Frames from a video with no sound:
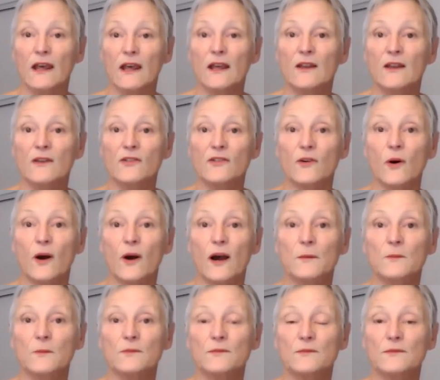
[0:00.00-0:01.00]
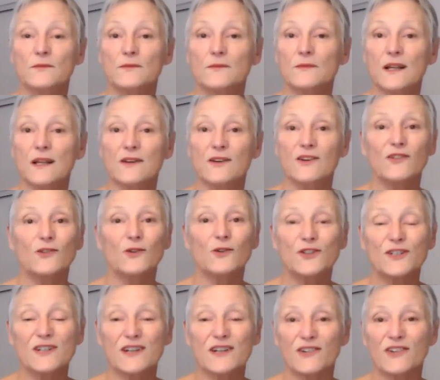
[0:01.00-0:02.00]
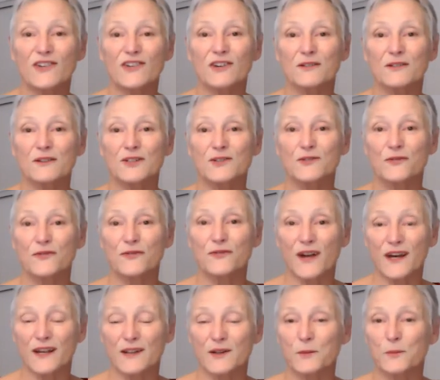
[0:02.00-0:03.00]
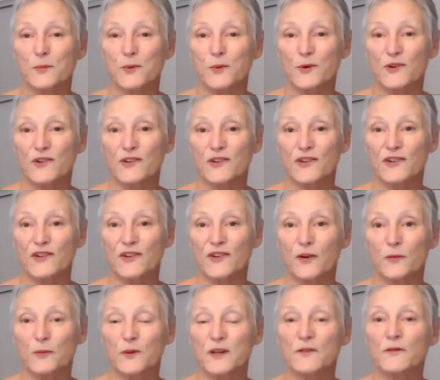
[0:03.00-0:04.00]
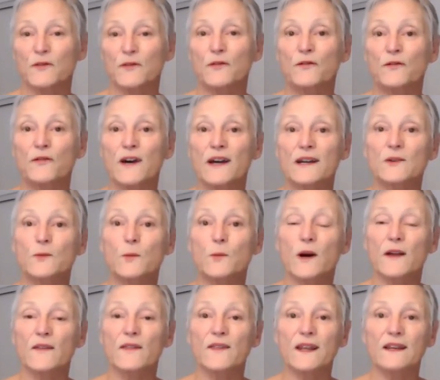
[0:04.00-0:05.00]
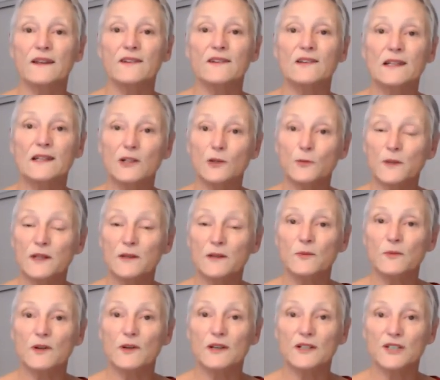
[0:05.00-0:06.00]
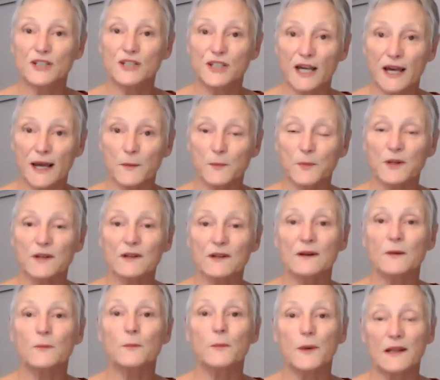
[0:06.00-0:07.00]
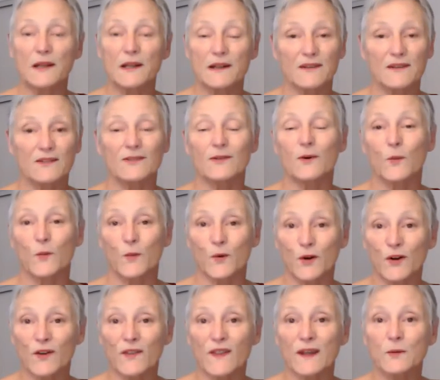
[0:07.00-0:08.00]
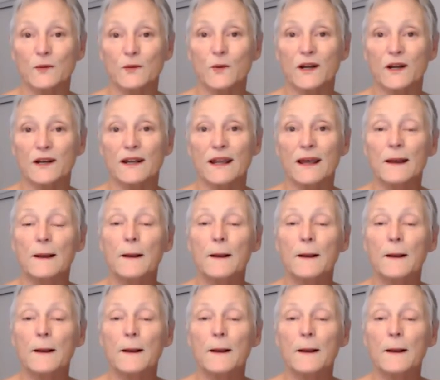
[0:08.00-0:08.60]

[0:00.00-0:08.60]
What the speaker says: So it is not necessary to find the points itself, but if you find one that is a little bit sharper, please work that one.